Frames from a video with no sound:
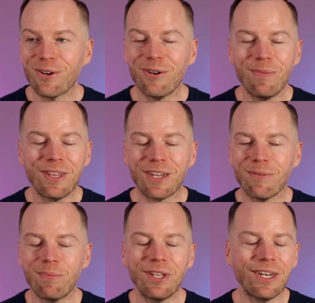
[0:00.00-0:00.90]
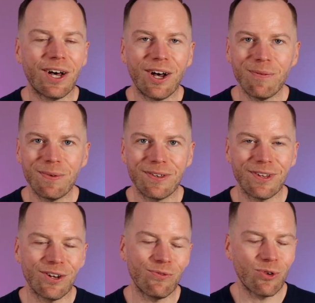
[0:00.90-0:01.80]
going to be the complete
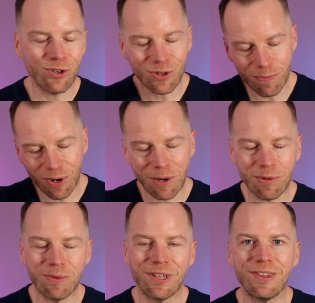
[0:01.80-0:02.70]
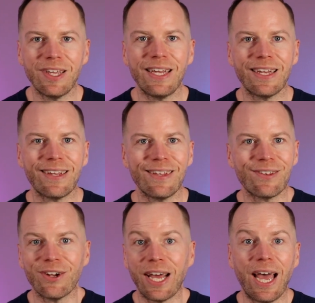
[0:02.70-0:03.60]
opposite of what you probably think is
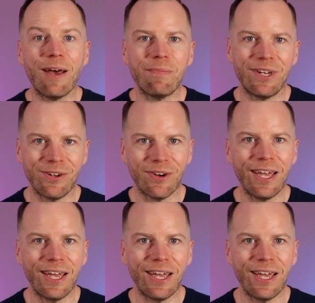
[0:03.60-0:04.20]
going to happen in your